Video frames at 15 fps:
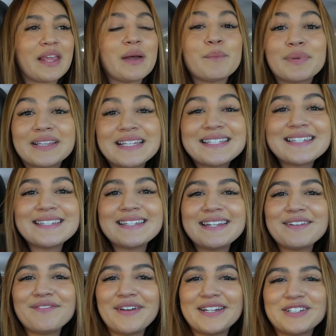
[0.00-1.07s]
But this is an
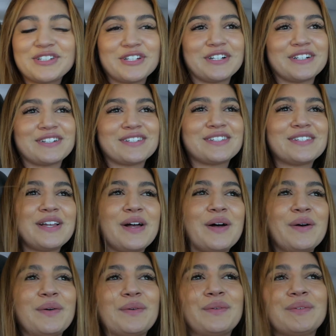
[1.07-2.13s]
adventure,
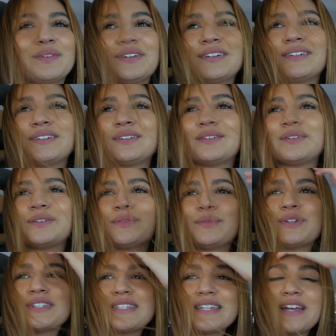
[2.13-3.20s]
so
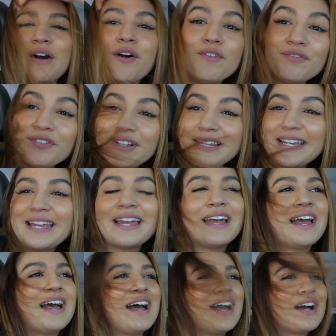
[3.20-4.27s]
we'll see. Hopefully,
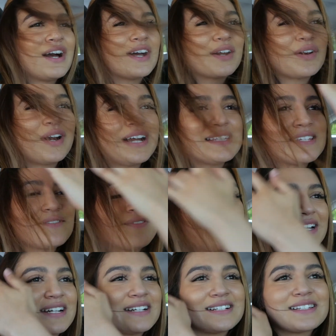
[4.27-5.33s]
crossing
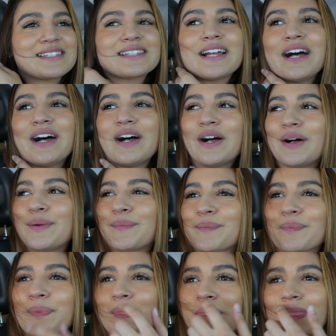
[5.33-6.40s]
fingers,
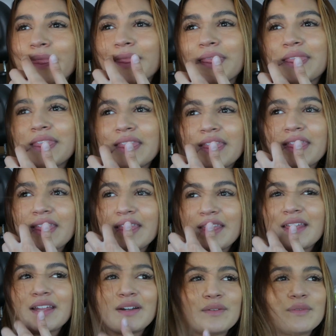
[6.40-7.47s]
um,
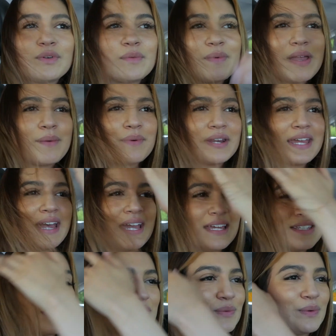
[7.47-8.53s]
we'll be able to get
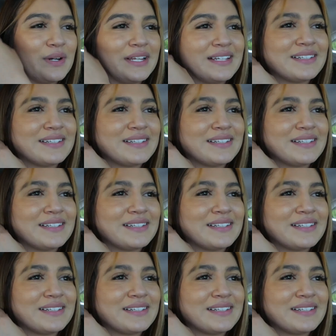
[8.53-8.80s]
into one.